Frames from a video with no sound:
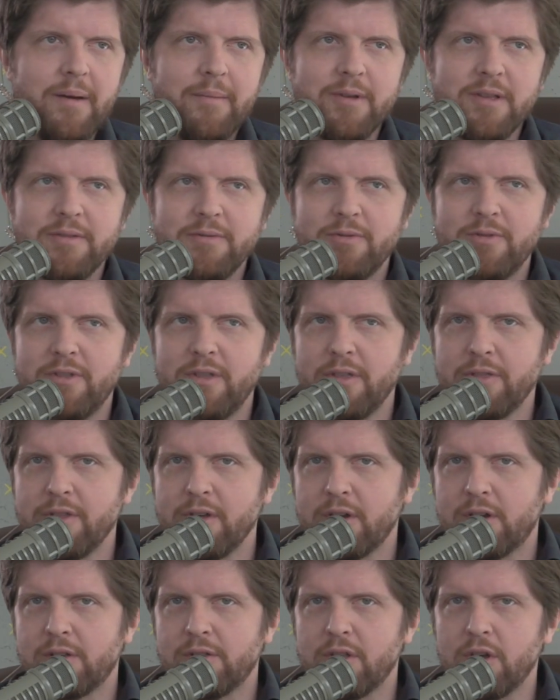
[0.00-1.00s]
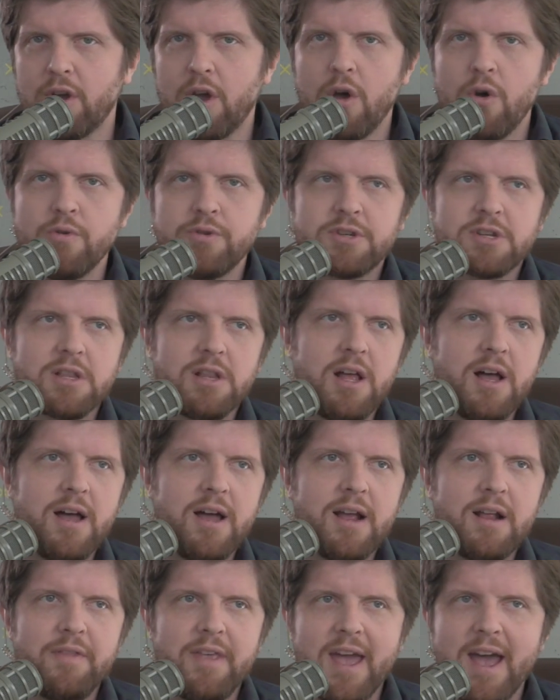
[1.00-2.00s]
I mean, the, the, the
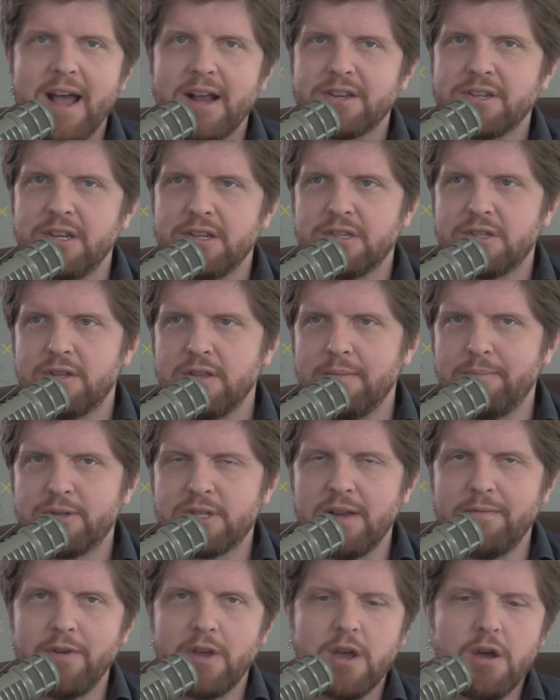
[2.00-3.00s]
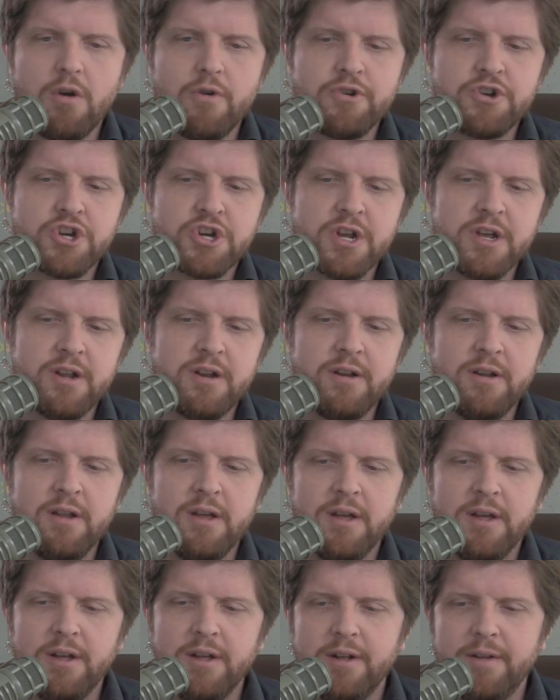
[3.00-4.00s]
coastline, the access to the Pacific Ocean.
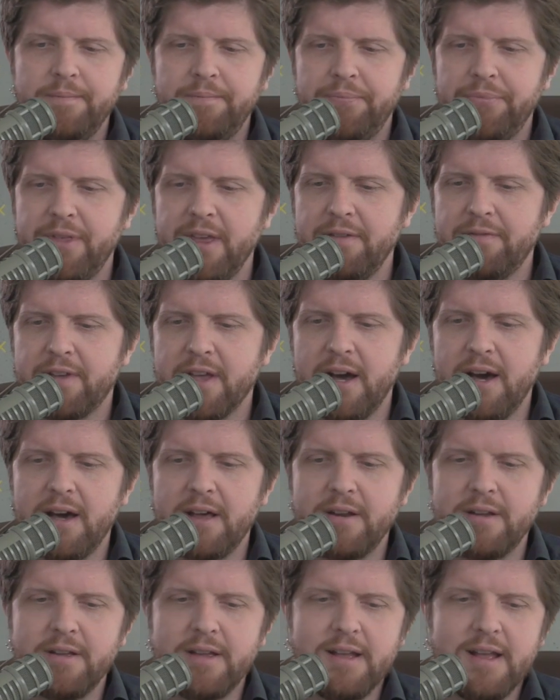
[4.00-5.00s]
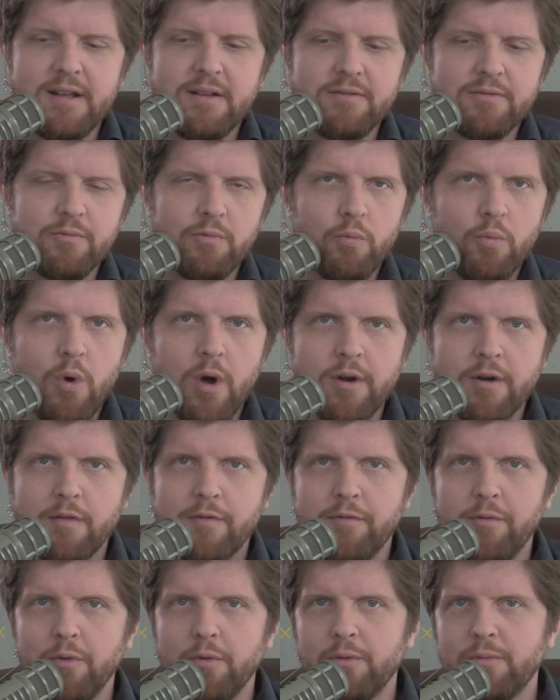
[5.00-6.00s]
They've got
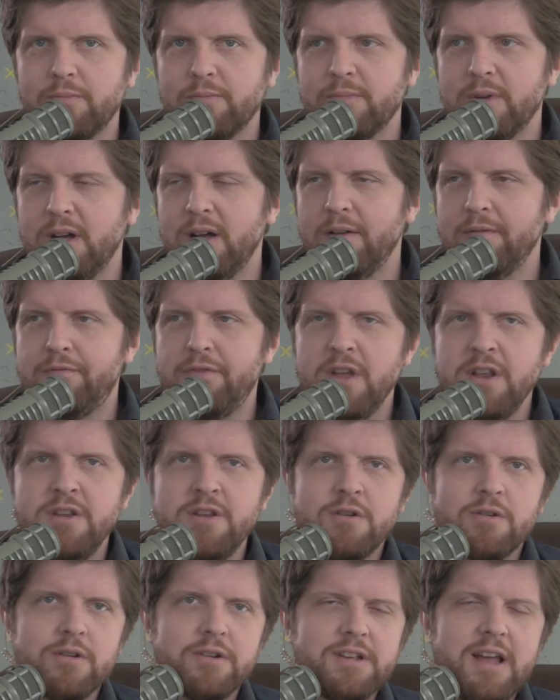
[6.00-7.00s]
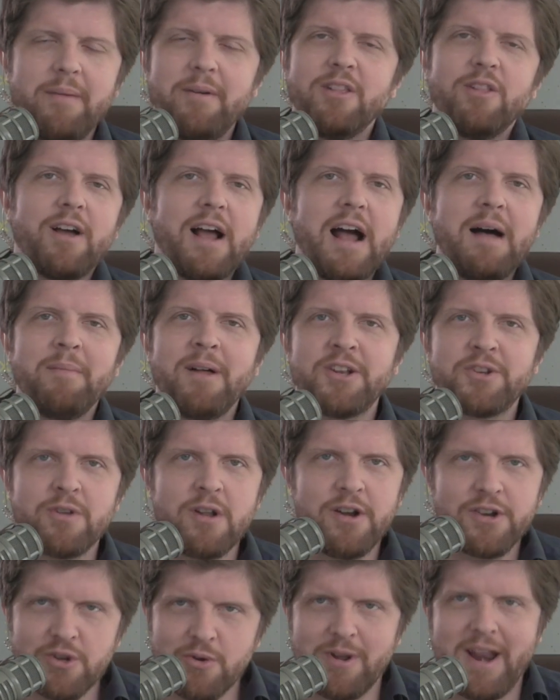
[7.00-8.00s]
wonderful uh, vineyards. I mean, look, I'm not trying
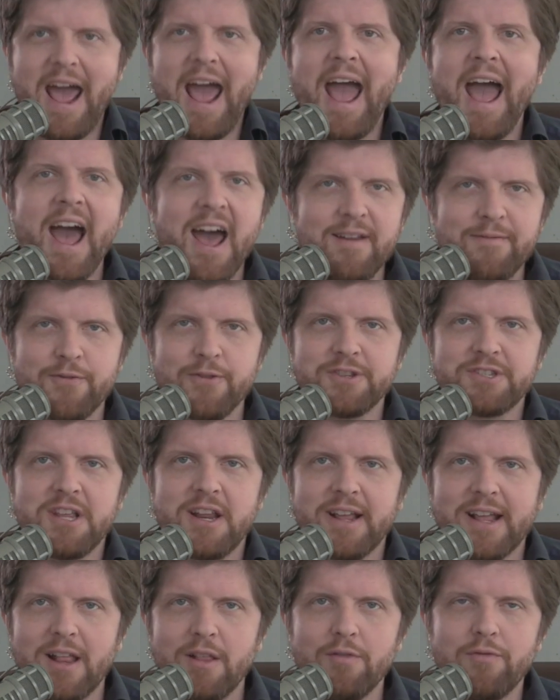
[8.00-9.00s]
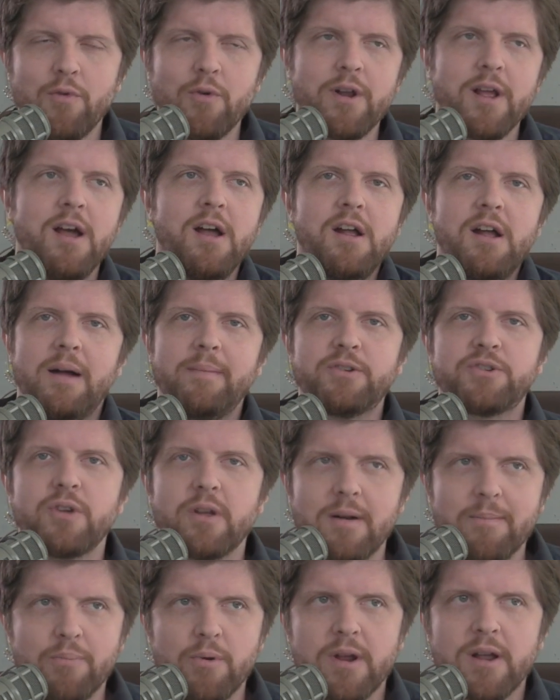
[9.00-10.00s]
to do an ad for the state of California. I'm just
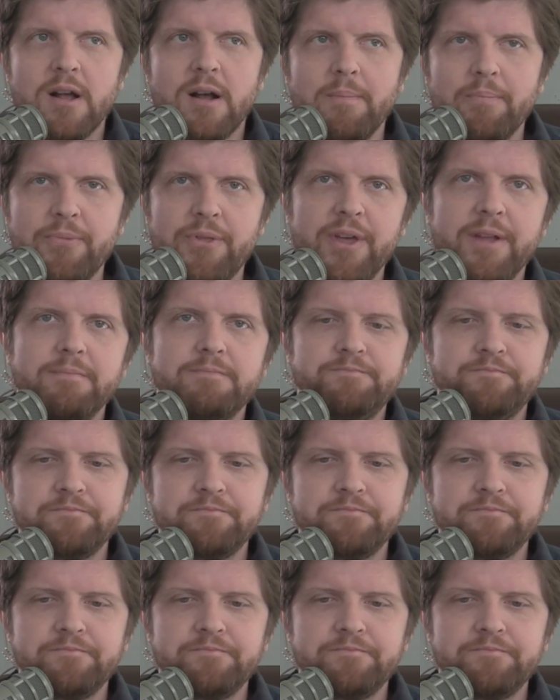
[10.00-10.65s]
trying to bring up that